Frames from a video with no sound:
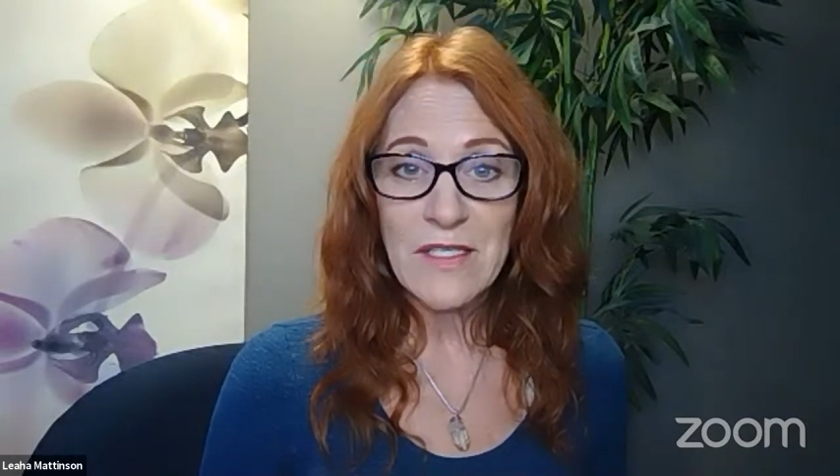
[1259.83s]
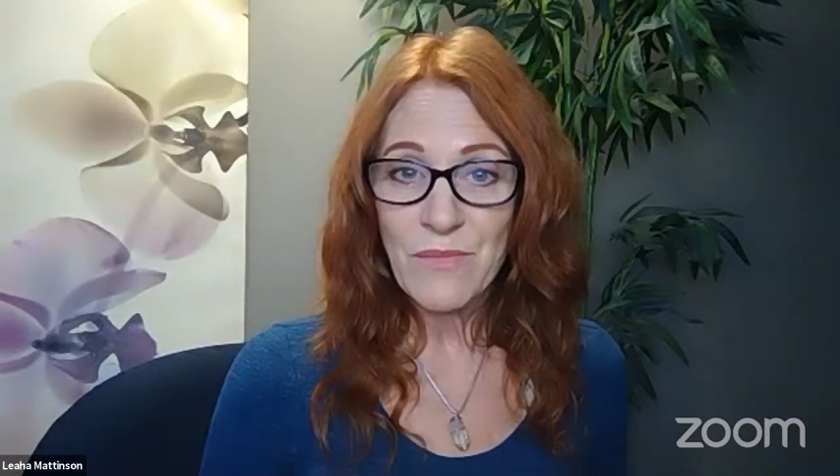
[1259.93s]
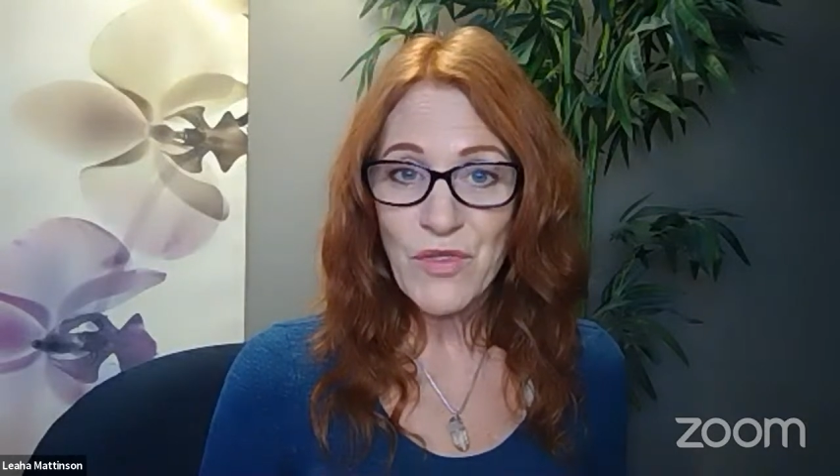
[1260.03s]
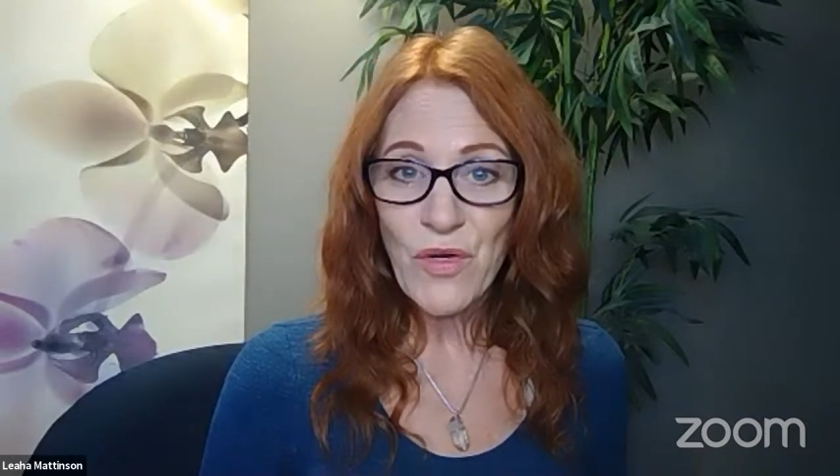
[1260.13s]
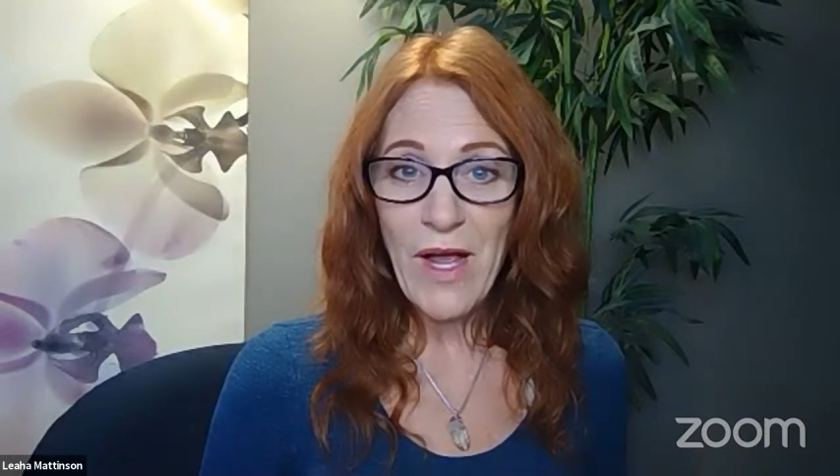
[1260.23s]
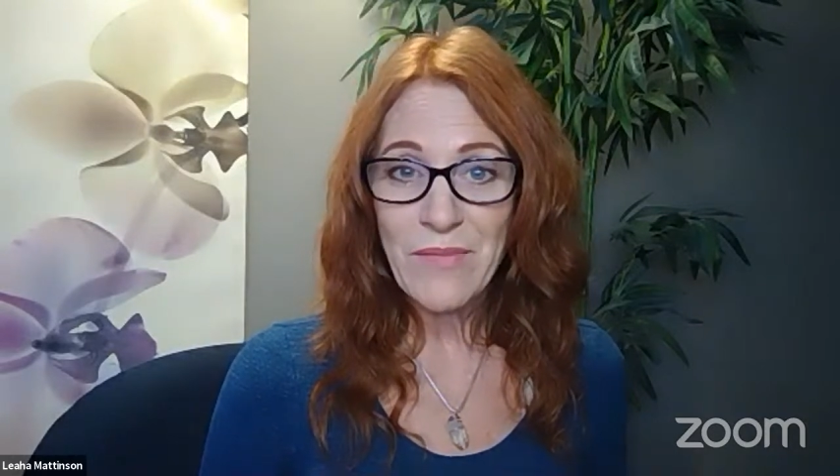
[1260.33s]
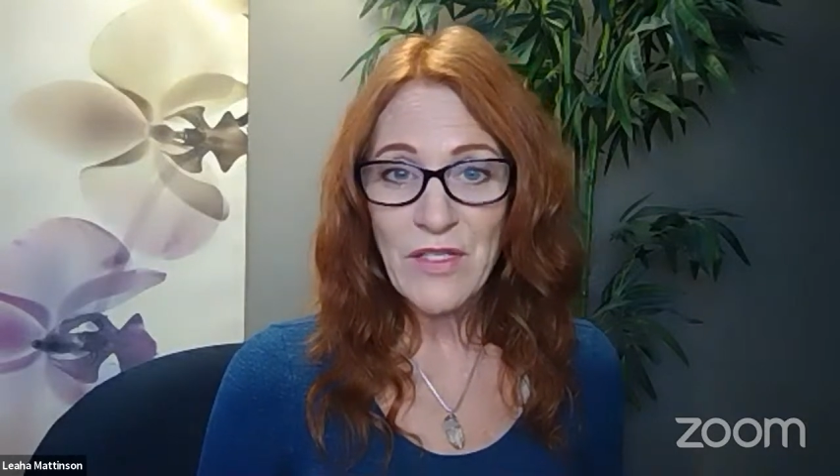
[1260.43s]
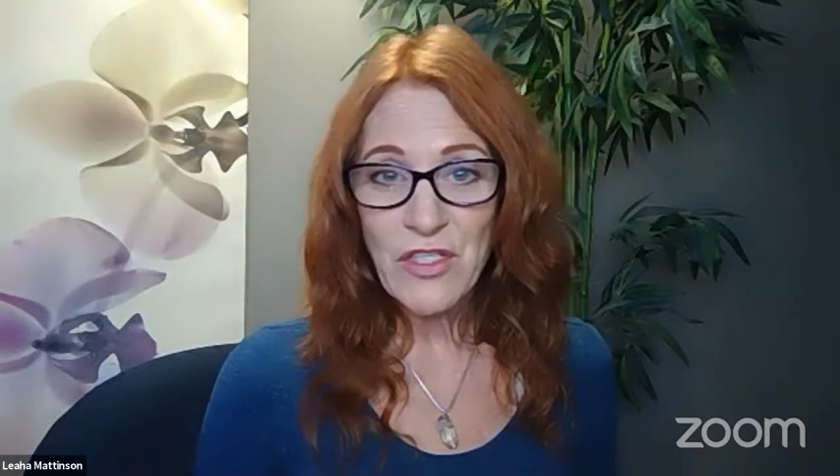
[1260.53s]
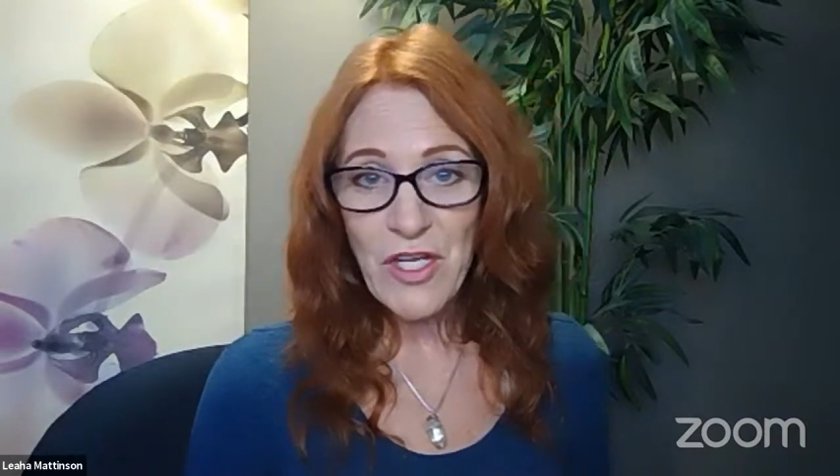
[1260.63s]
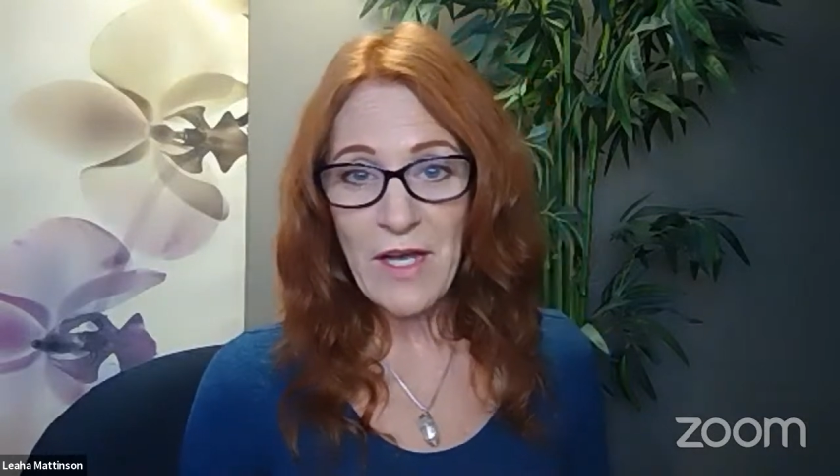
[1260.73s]
subscribe to
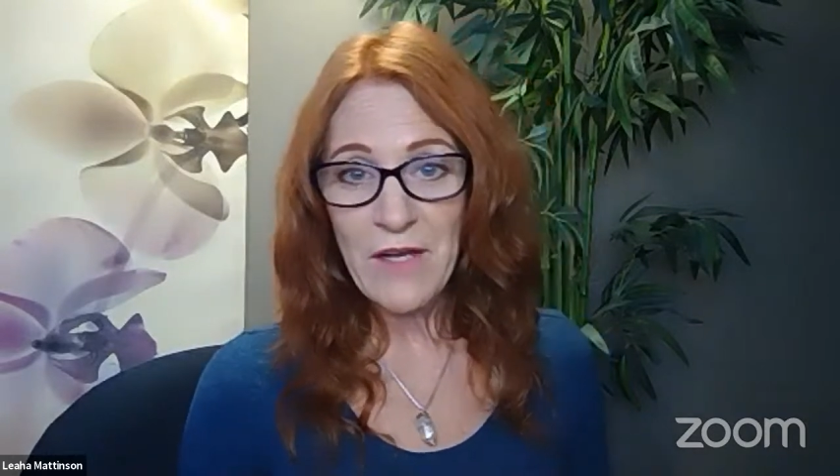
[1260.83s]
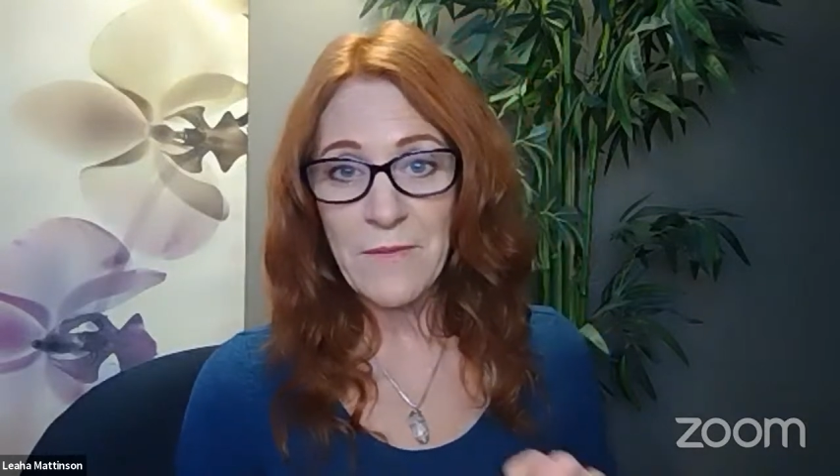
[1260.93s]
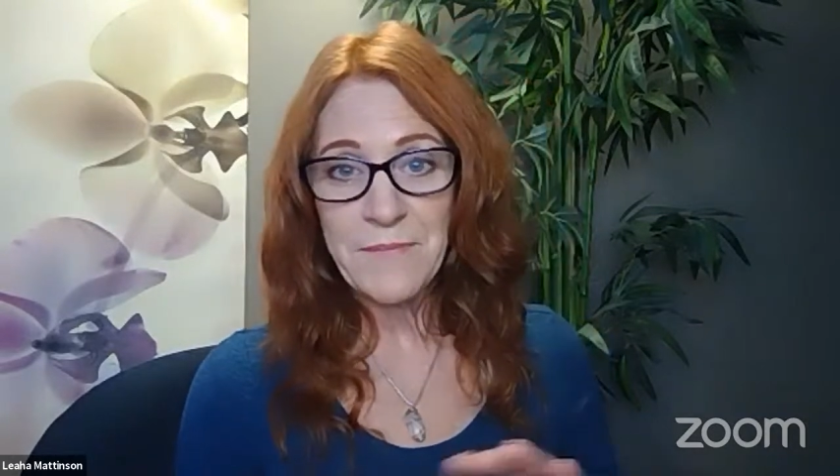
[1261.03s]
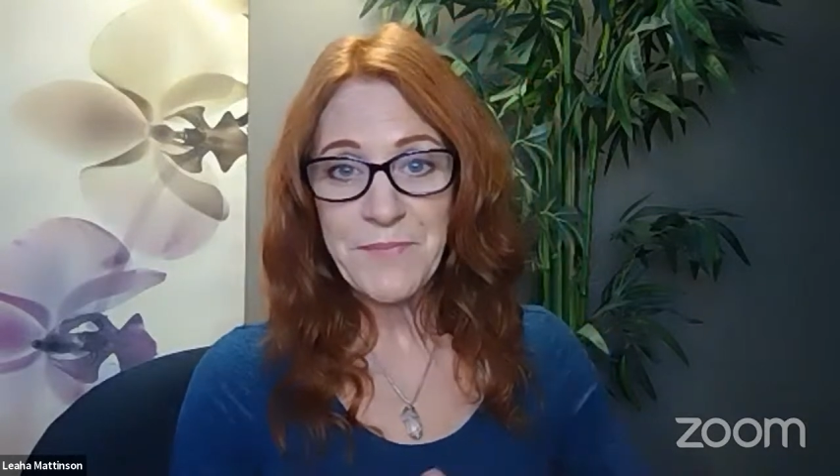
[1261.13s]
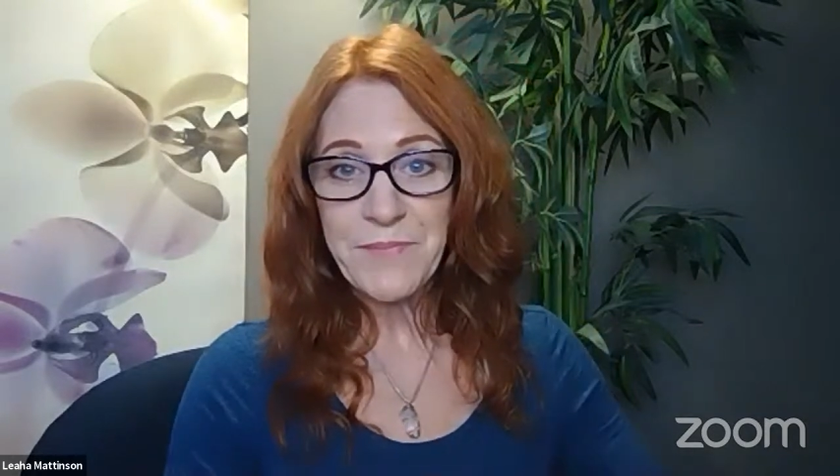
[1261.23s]
the channel,